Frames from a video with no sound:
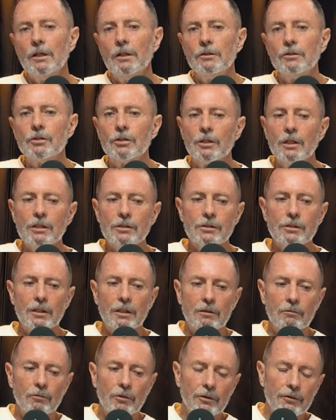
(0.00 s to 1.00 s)

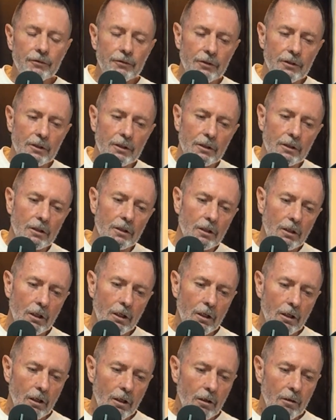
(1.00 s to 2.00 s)
interesting with
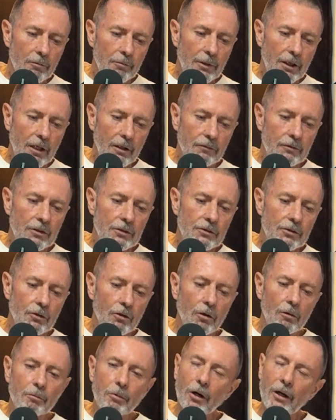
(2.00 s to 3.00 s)
being able to do
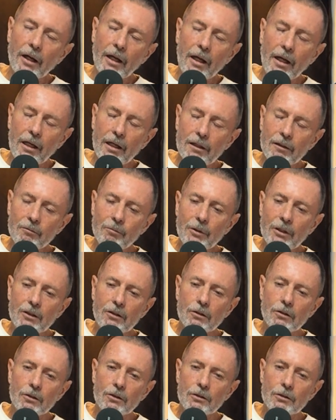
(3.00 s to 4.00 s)
it by hand,
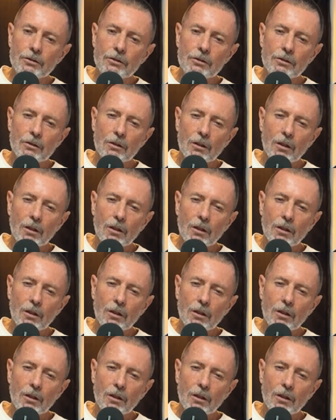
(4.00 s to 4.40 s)
because